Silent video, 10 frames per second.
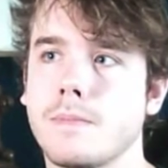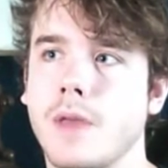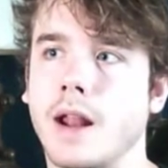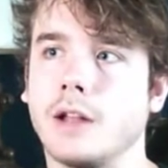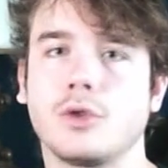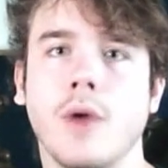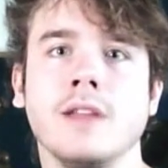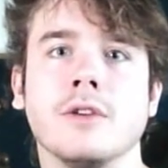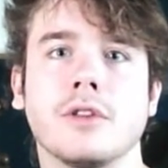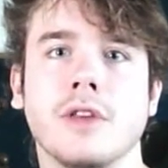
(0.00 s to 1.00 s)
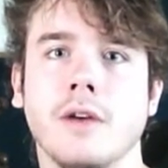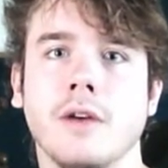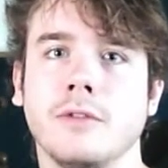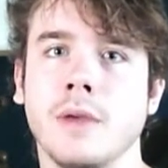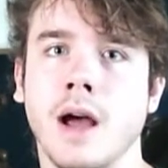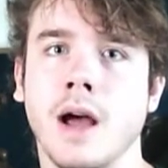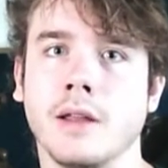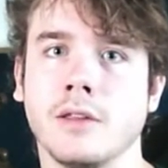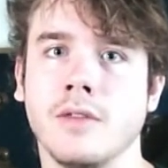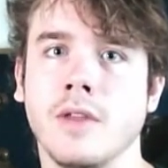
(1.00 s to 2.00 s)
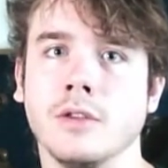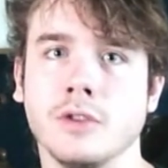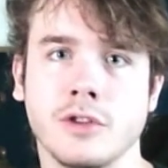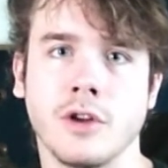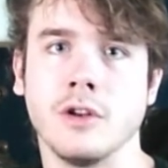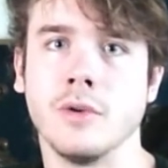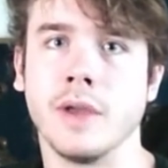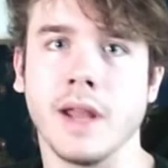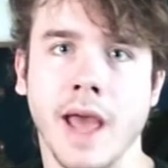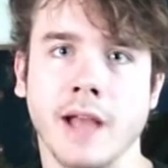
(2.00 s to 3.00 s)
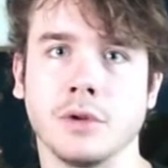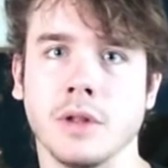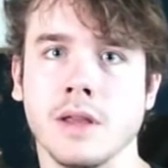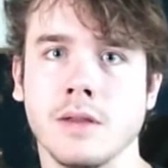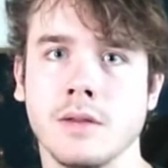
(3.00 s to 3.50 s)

Kind of train yourself to be honest, and then you'll just start doing it naturally.